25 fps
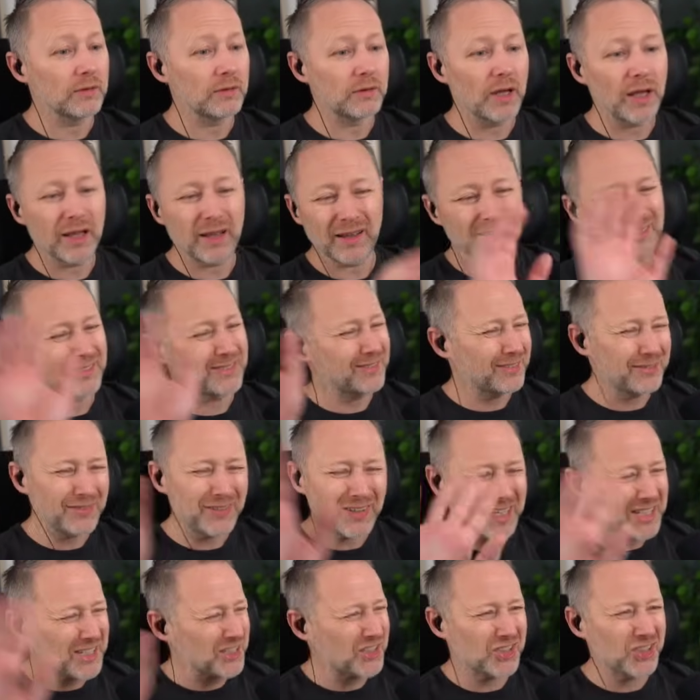
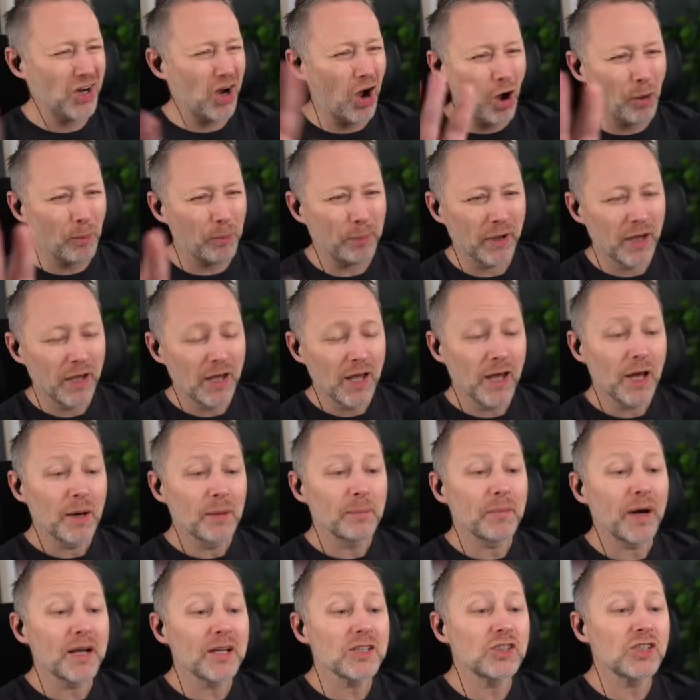fucking shut up.
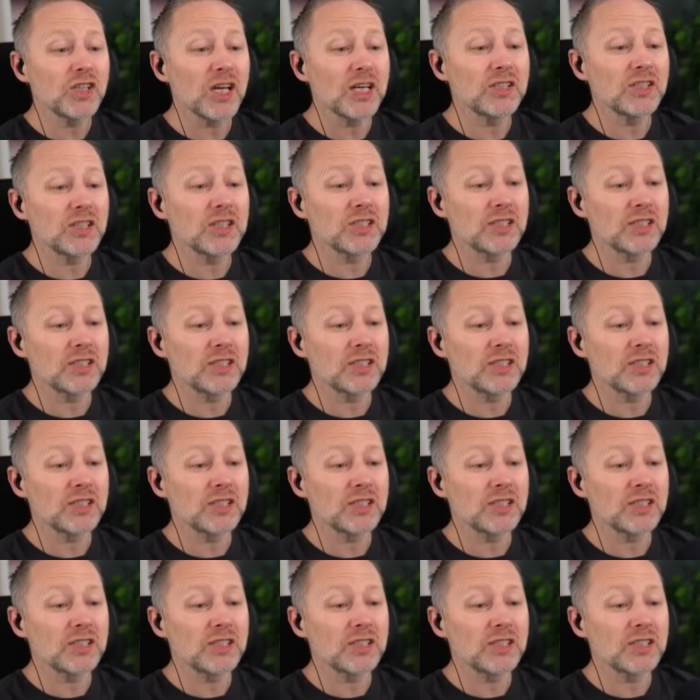Man changes